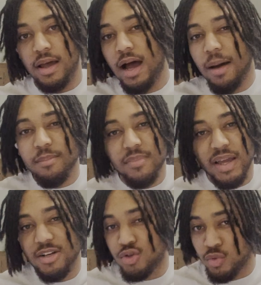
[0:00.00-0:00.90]
I'm
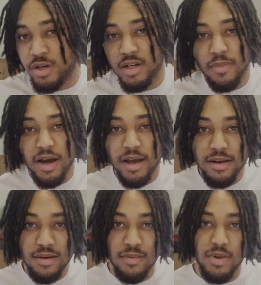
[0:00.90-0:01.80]
intrigued by
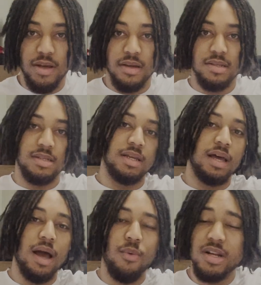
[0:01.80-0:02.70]
it because
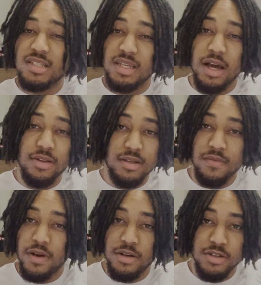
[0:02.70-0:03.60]
I want to see how this
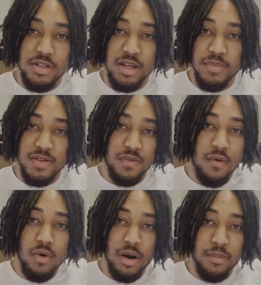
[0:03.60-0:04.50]
Avengers team is
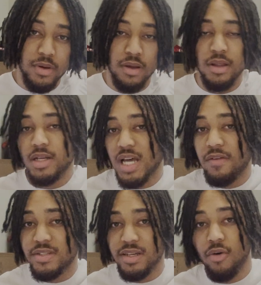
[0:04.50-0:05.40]
formed. There's
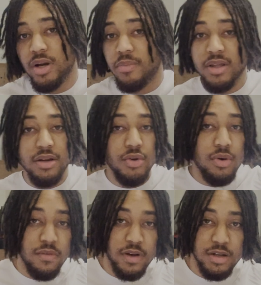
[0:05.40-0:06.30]
obviously going to be the new
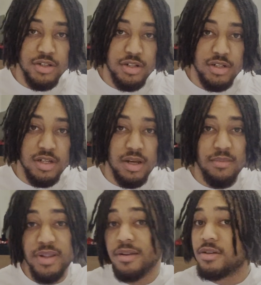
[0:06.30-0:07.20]
Avengers,
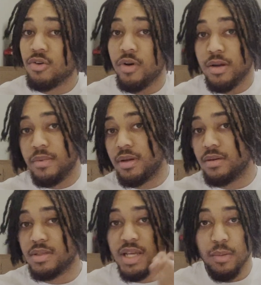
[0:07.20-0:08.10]
but then there's going to be
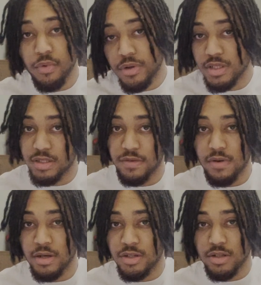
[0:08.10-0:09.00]
Sam Wilson's
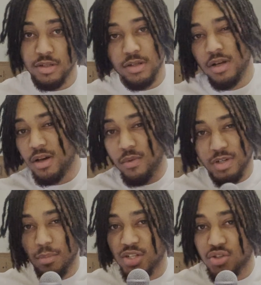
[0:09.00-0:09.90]
Avengers, which
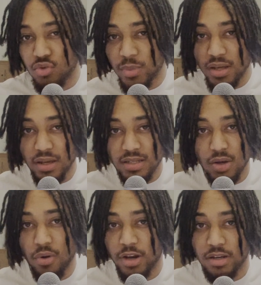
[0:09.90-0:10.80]
I'm assuming is
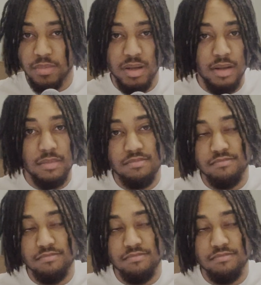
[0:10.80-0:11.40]
going to be